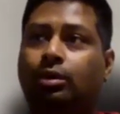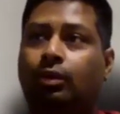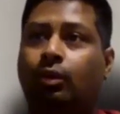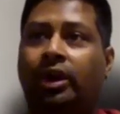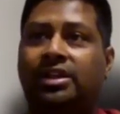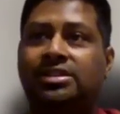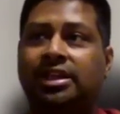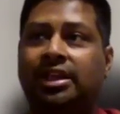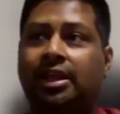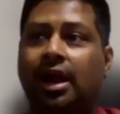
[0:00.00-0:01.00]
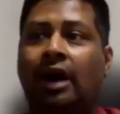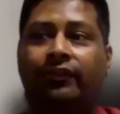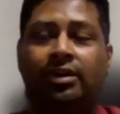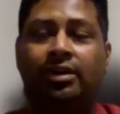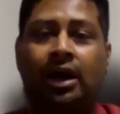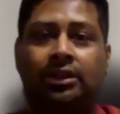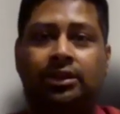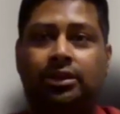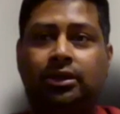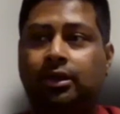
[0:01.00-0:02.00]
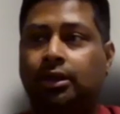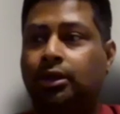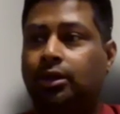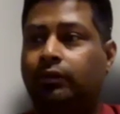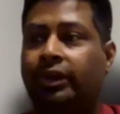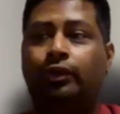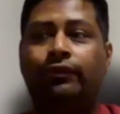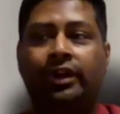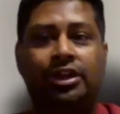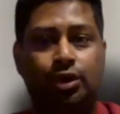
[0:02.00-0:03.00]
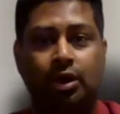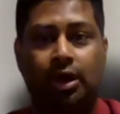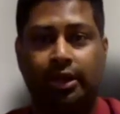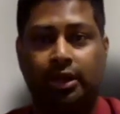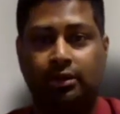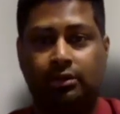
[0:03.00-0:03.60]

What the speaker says: what is the aftermath when you finish your career.